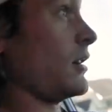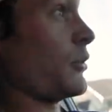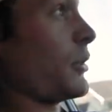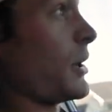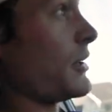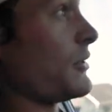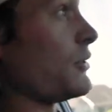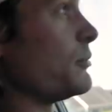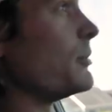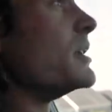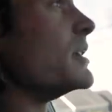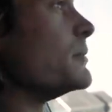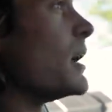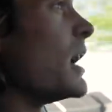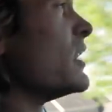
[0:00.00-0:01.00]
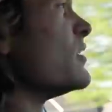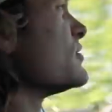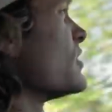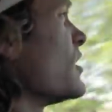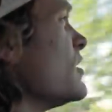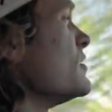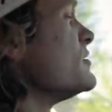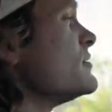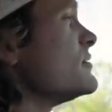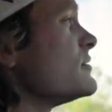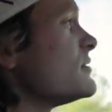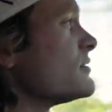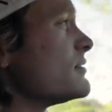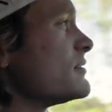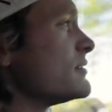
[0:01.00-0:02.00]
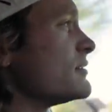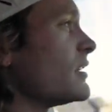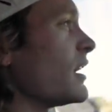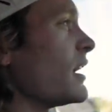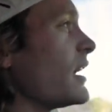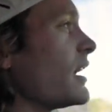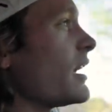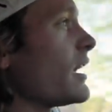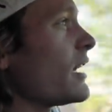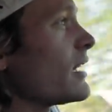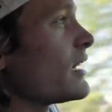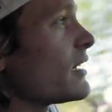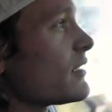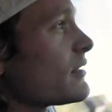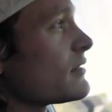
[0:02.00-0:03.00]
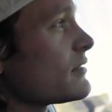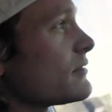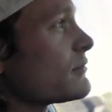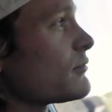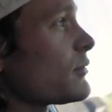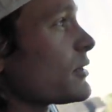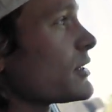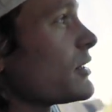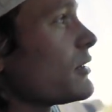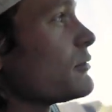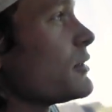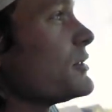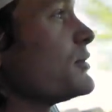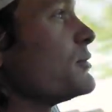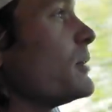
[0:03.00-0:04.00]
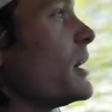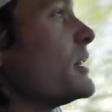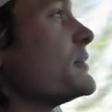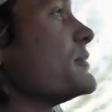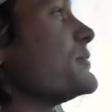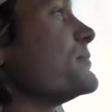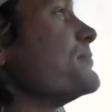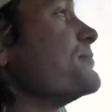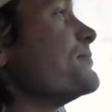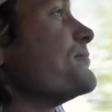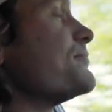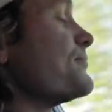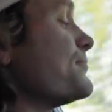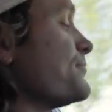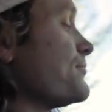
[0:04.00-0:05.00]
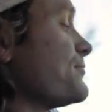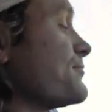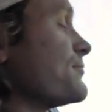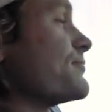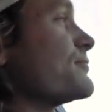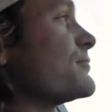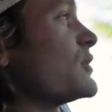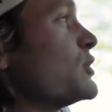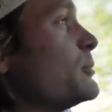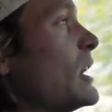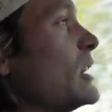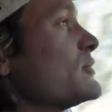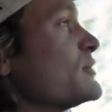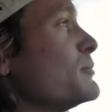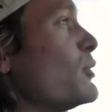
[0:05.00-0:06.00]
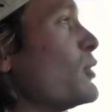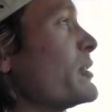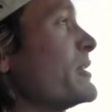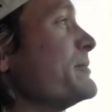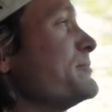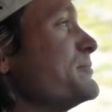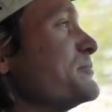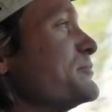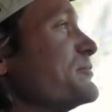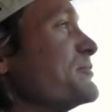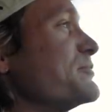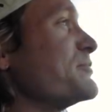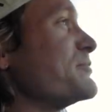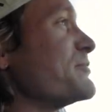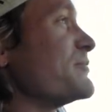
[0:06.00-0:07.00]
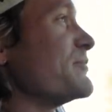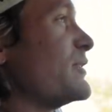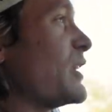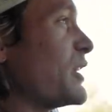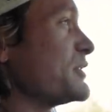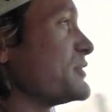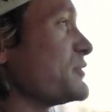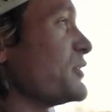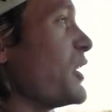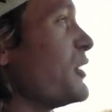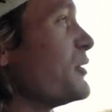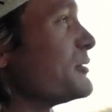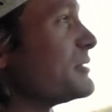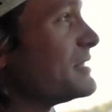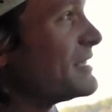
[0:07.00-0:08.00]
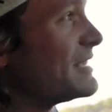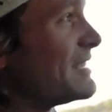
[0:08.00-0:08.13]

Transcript: way too many miles on. And we're gonna go run 2 miles. 2 miles in the morning, very slow.